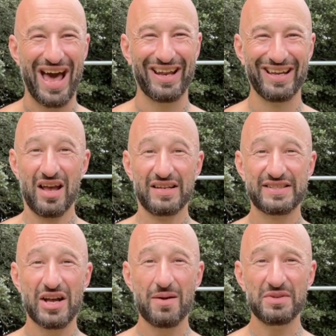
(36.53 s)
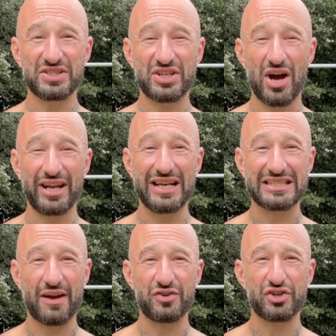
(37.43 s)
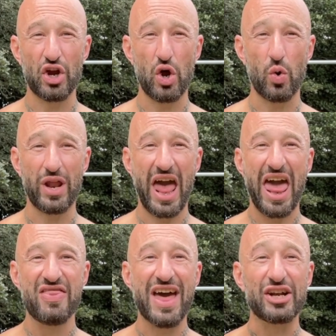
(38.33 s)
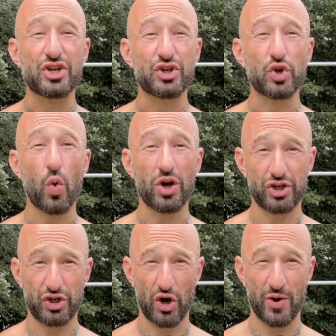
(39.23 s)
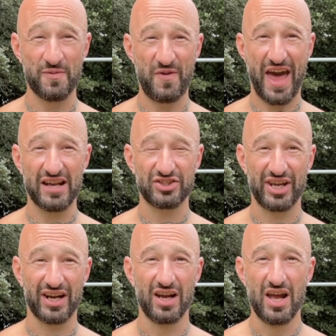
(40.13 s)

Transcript: Some studies have shown that short-term fasting,